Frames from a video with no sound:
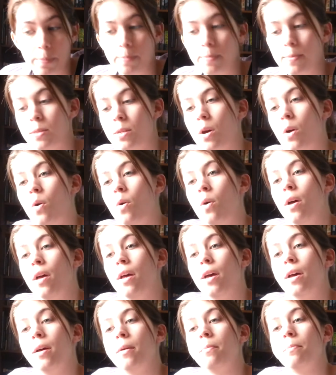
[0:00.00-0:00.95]
So
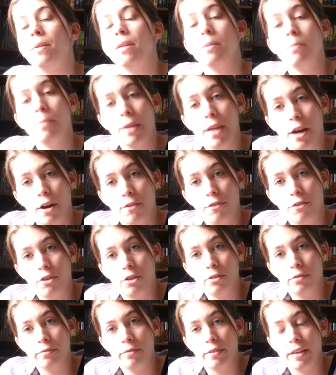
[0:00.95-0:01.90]
please be
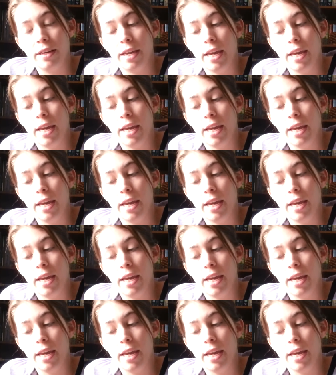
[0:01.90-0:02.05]
careful.